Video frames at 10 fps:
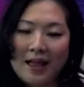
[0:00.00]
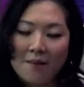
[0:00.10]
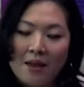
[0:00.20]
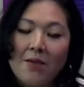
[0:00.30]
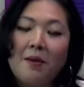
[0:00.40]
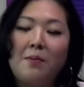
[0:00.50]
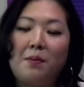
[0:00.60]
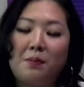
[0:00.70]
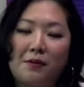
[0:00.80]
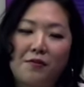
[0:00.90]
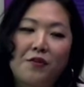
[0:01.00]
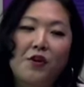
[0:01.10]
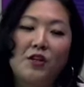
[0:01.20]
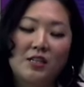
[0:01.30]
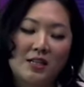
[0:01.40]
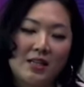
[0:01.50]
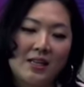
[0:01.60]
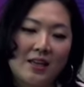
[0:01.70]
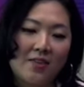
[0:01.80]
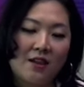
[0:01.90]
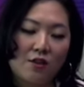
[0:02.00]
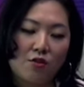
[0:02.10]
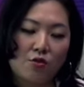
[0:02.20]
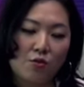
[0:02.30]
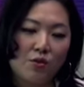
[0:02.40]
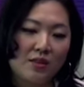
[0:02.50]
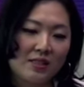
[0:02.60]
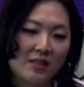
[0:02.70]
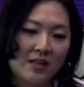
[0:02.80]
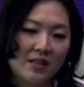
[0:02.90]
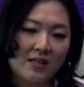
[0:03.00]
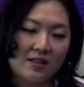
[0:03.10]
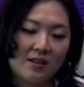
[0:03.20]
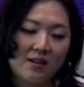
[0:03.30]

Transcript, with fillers: make people prefer to get that through the site.